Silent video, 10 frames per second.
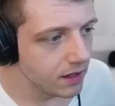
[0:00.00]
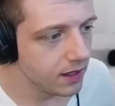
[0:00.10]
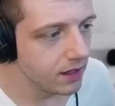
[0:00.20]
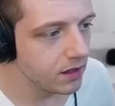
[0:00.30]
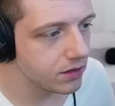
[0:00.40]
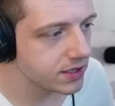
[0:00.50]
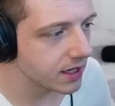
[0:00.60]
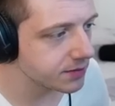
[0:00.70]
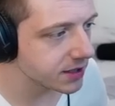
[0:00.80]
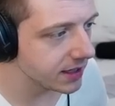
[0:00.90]
what's
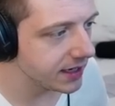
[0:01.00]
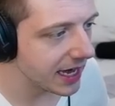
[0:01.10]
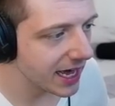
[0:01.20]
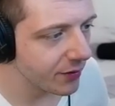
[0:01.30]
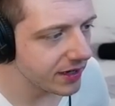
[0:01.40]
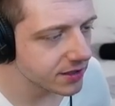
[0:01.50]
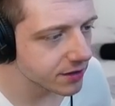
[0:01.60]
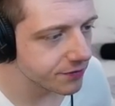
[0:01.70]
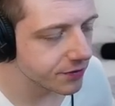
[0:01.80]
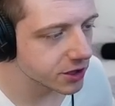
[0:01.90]
up, Celine? How do I enter first